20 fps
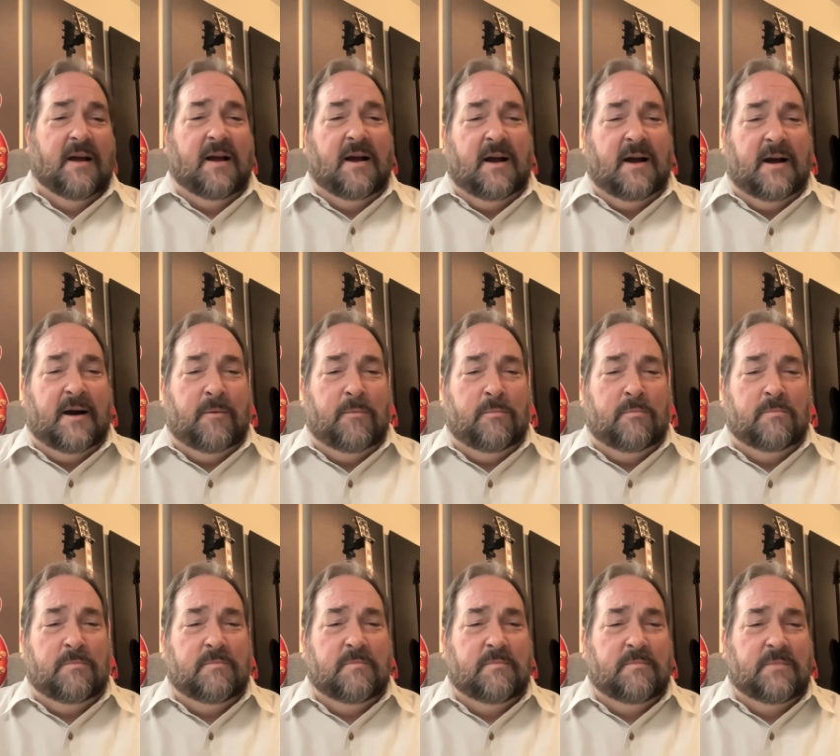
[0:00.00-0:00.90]

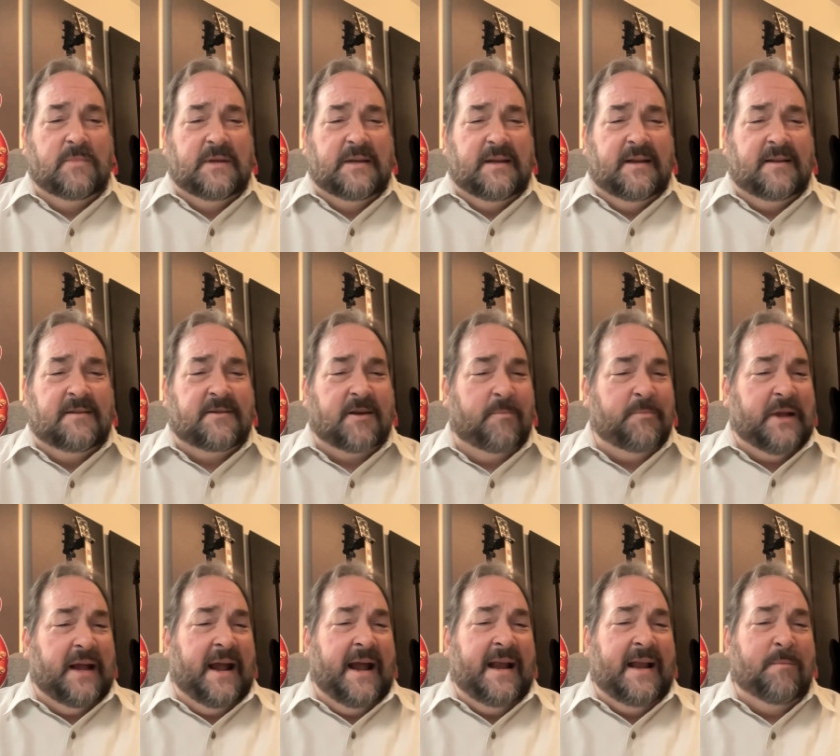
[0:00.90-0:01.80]
Um, it's up
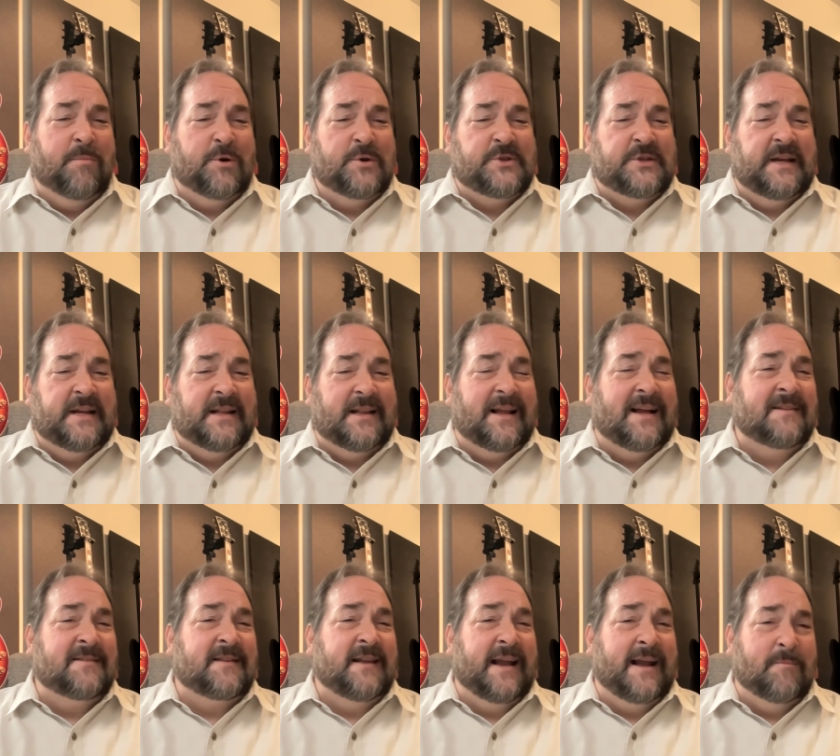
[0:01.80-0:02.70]
to 80%
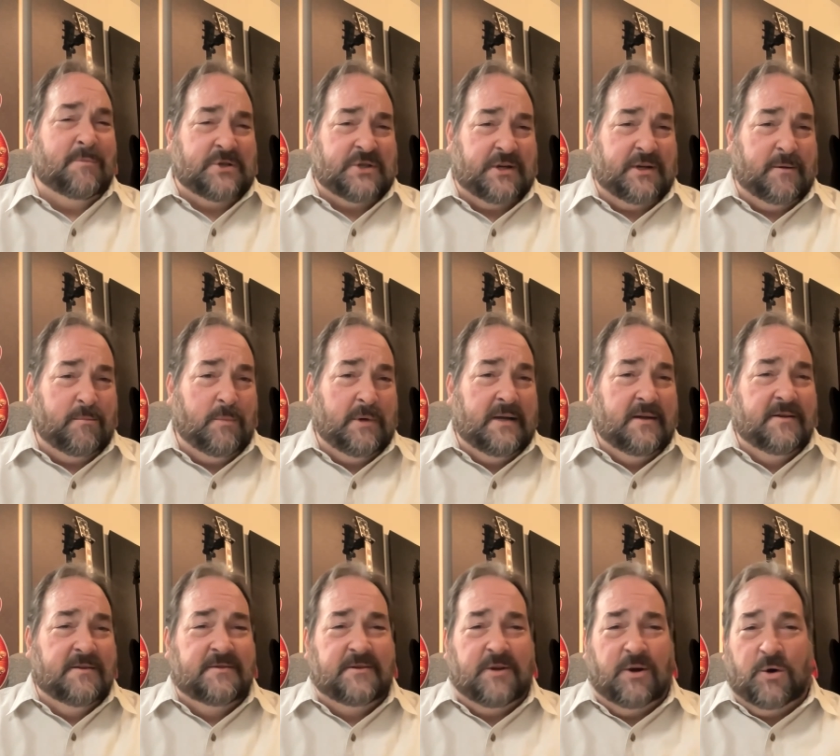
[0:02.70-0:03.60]
less than Amazon.
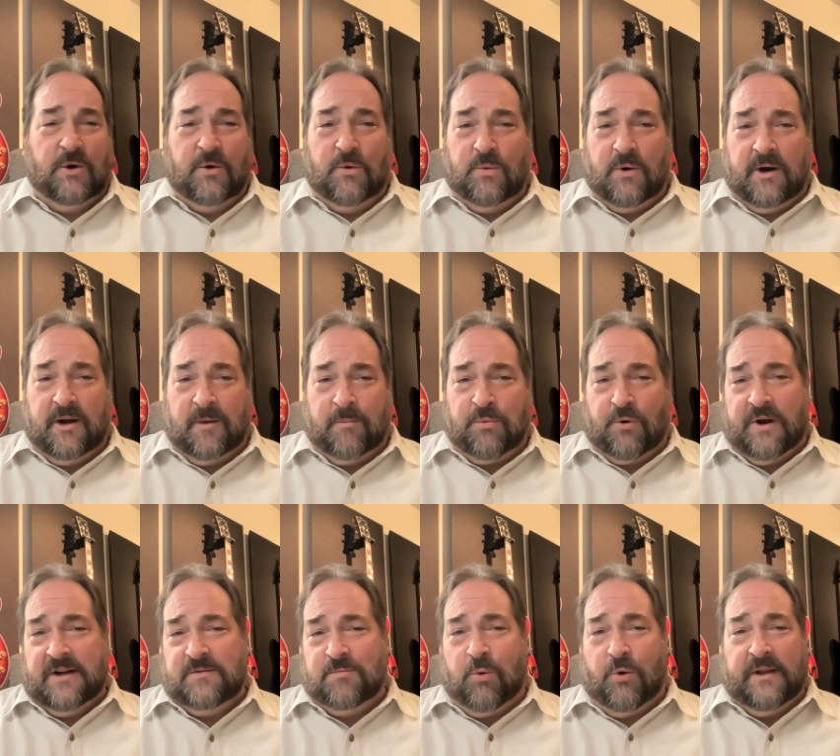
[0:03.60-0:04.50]
So on a
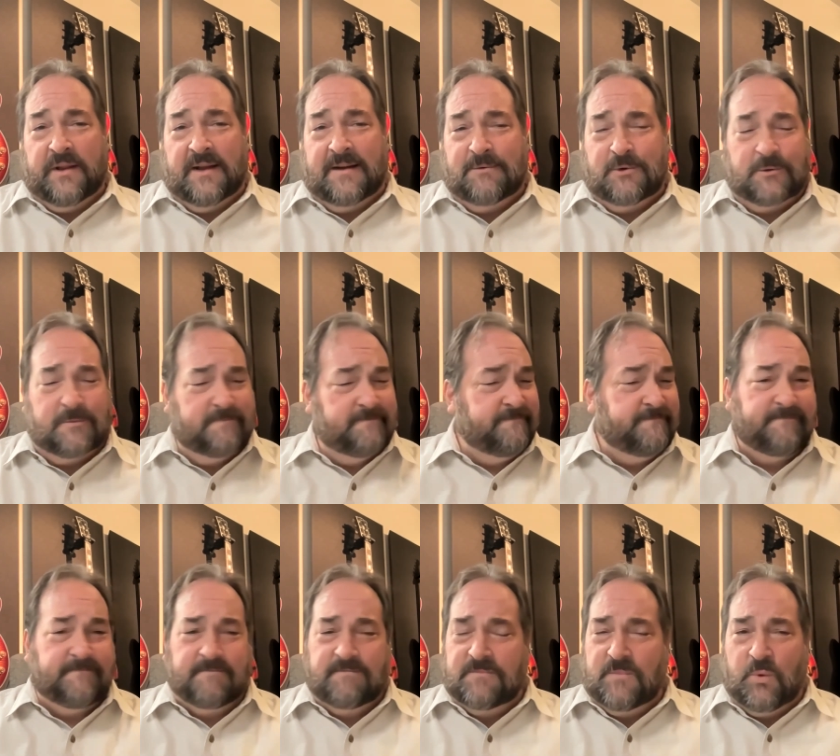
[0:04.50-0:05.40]
price point level,
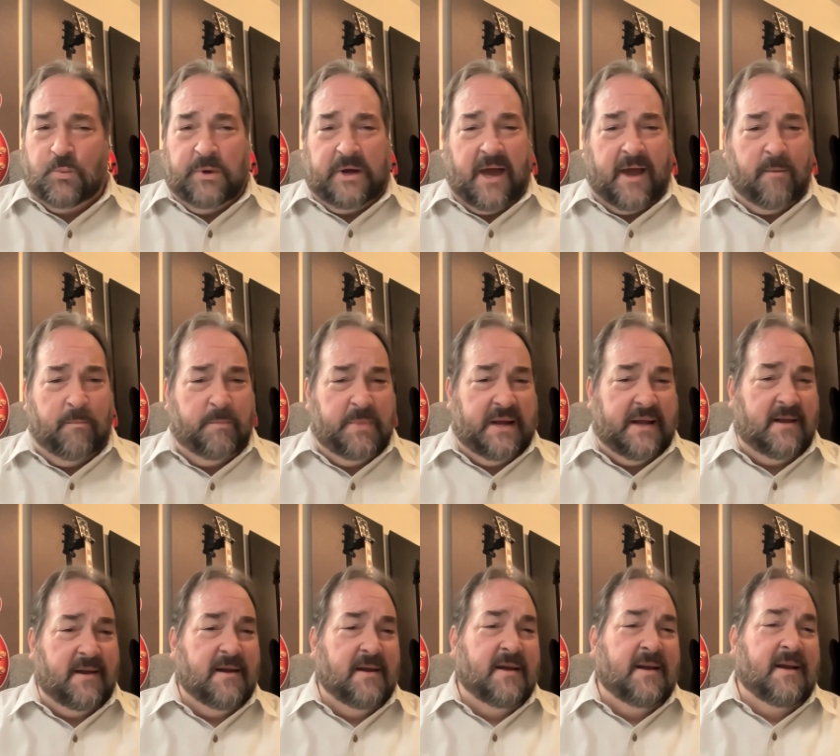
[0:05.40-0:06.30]
we got them beat.
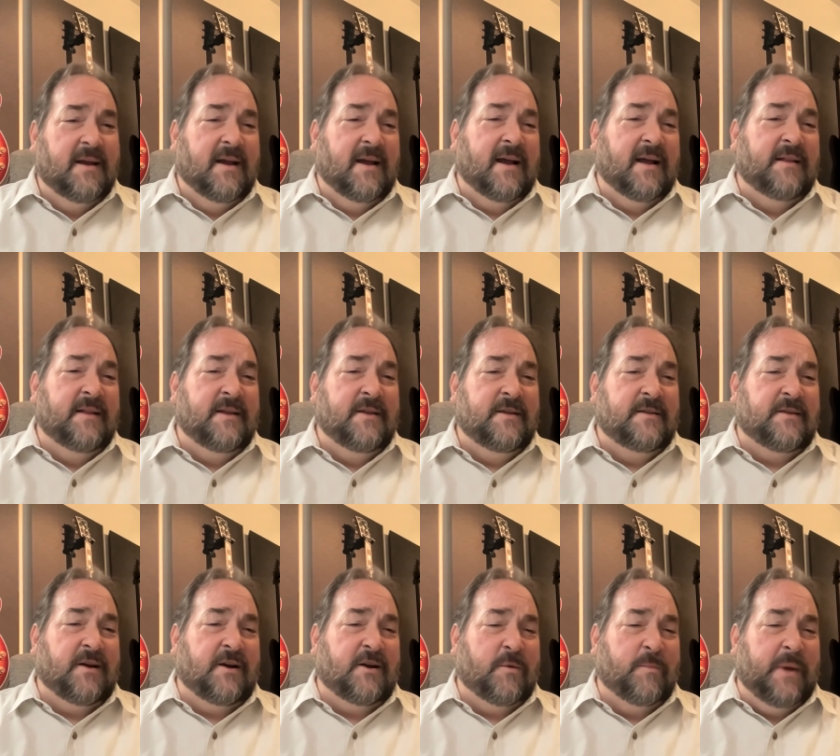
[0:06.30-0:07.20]
And then you
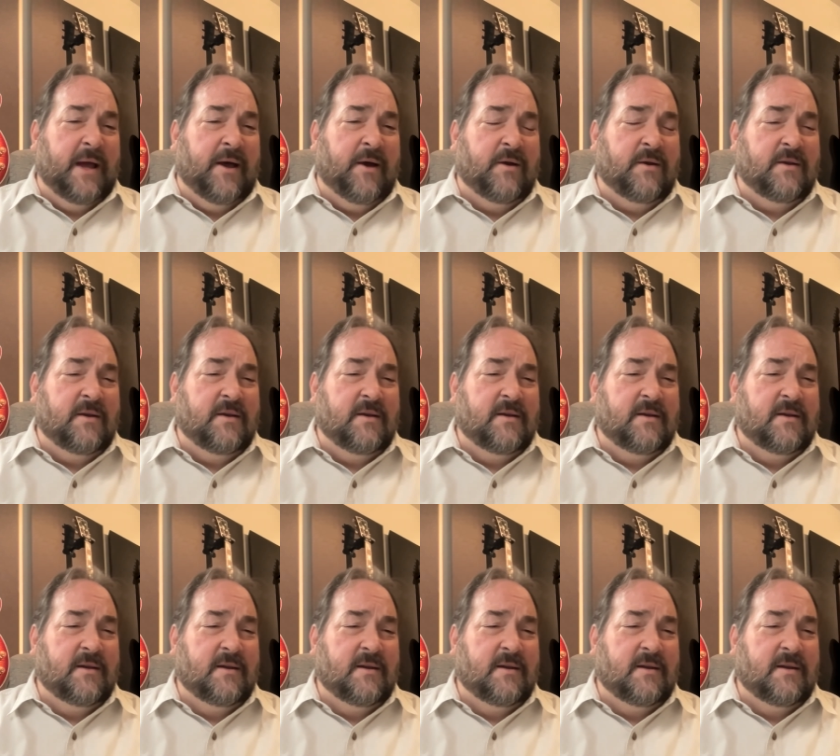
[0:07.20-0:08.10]
talk about
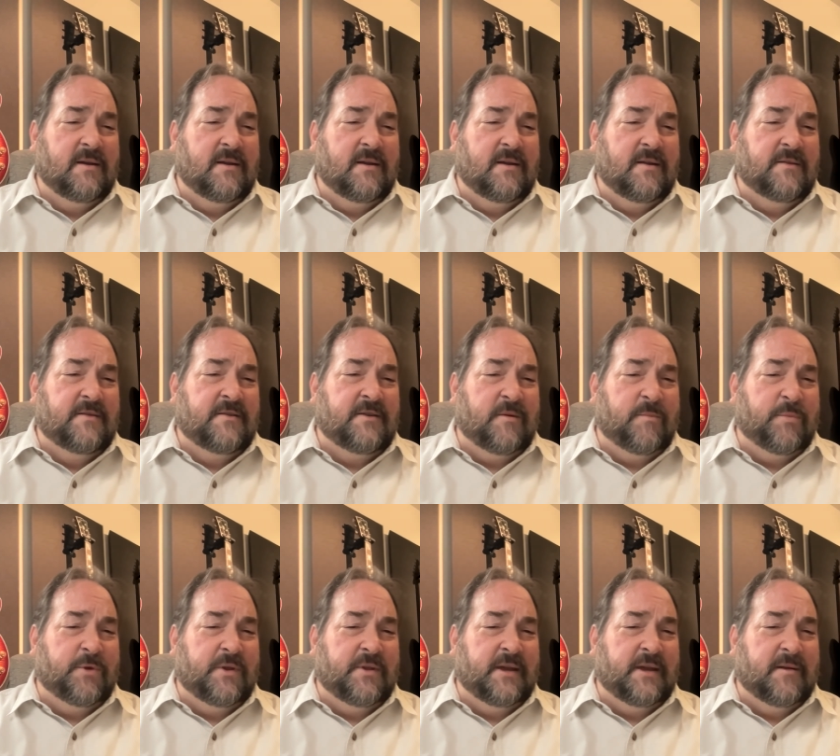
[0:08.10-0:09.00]

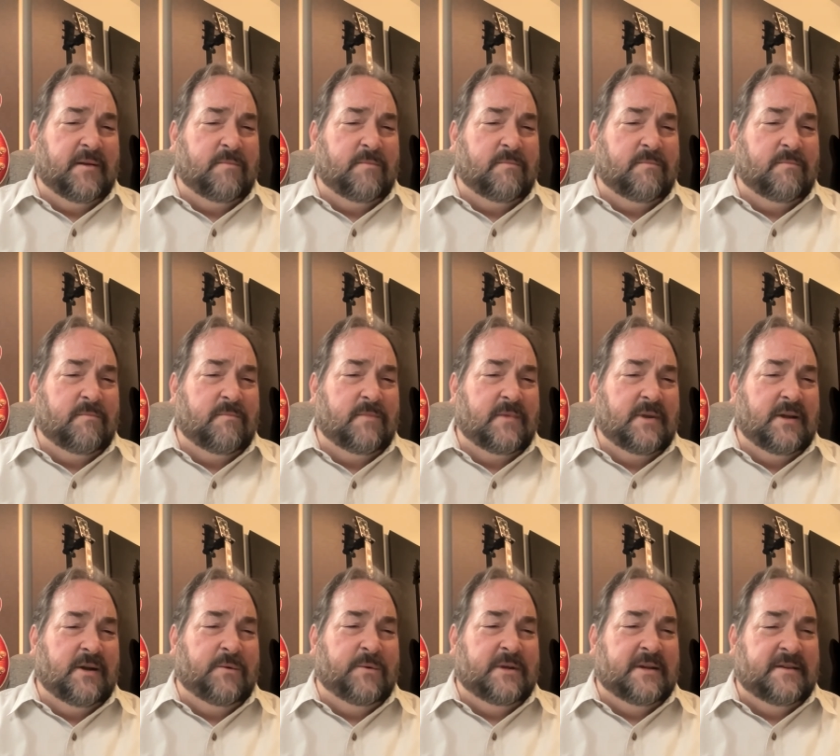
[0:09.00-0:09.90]
something that
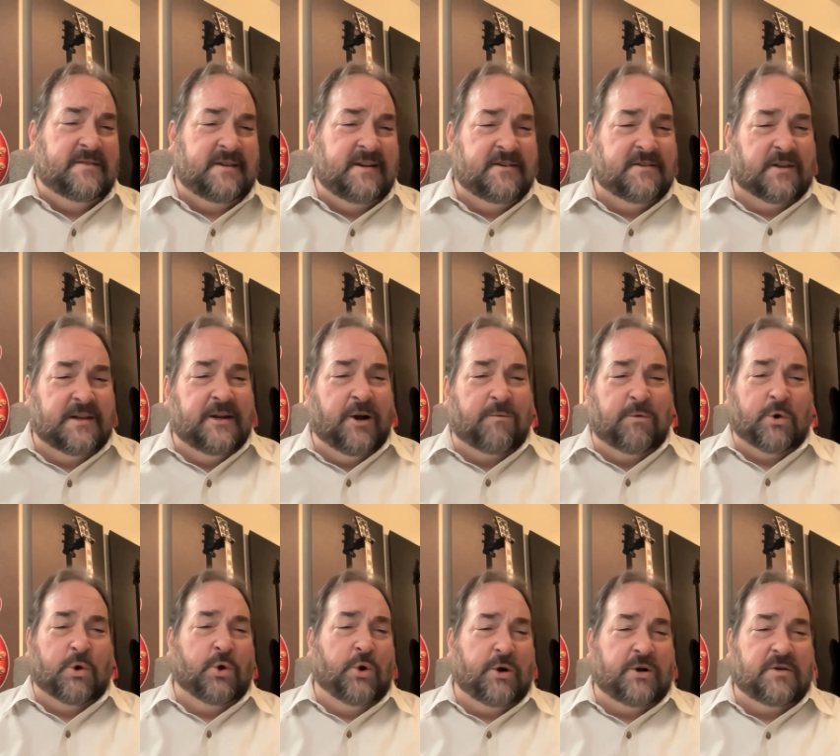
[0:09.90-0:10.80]
you know is easily
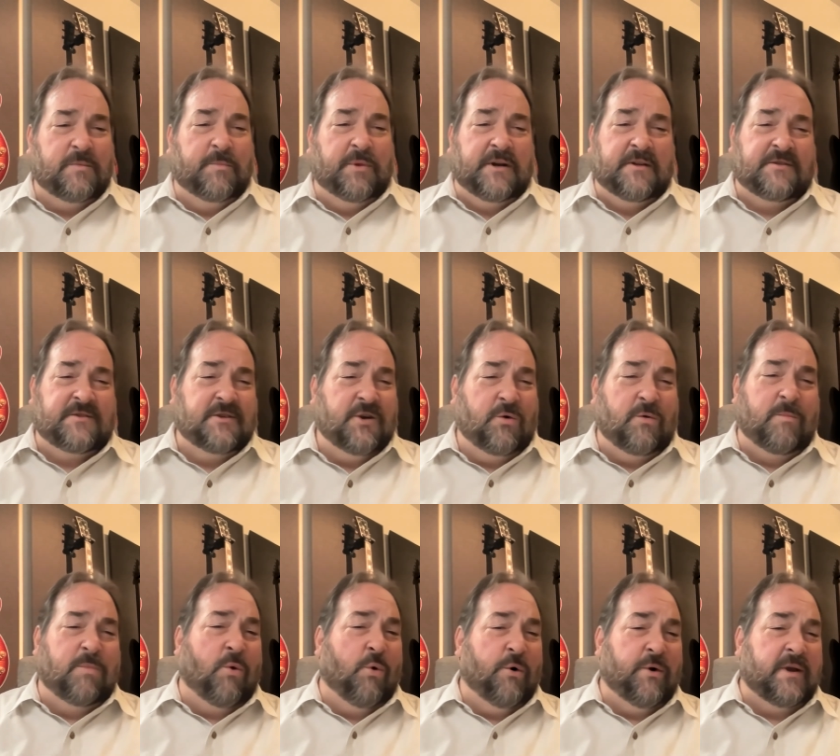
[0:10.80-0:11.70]
overlooked but is so
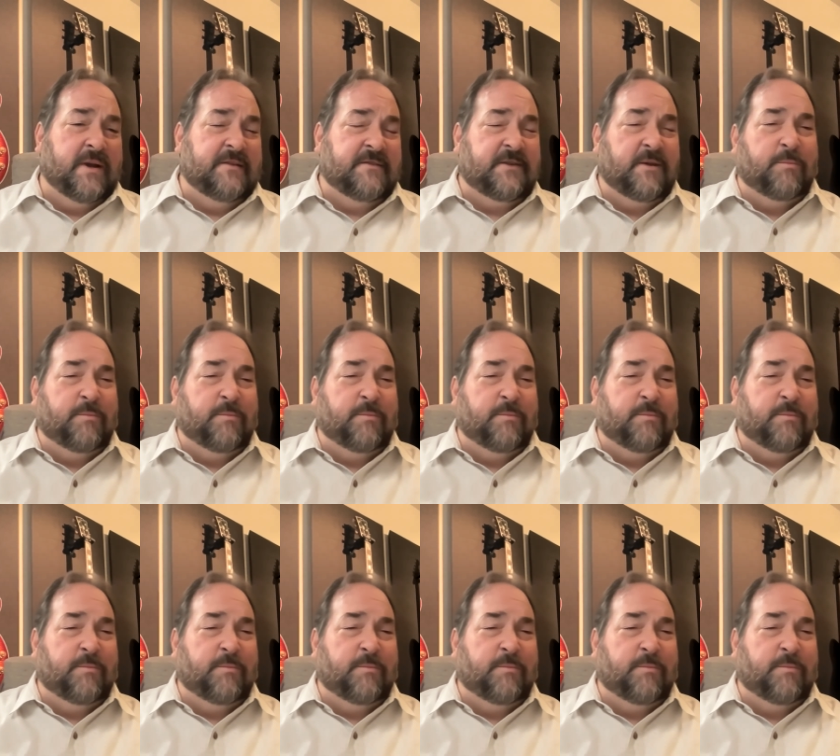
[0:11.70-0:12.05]
important is the